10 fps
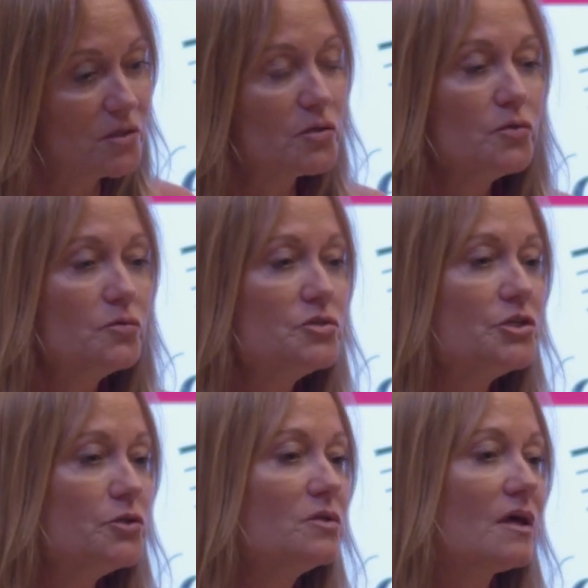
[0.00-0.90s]
who do
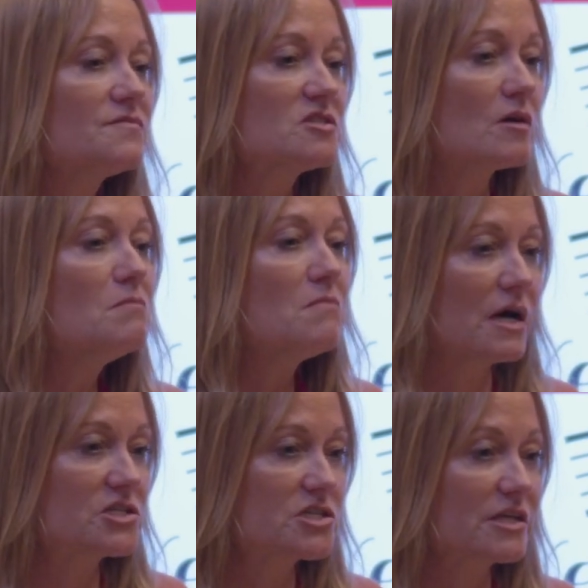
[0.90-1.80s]
you love so
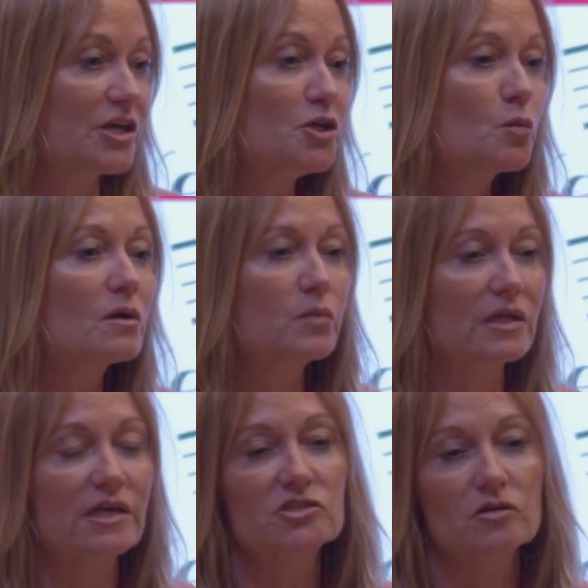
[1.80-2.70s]
much that you are
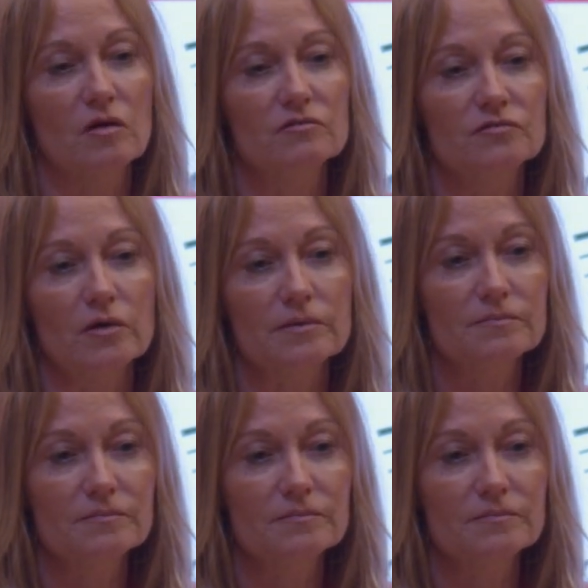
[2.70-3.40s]
willing to grow for?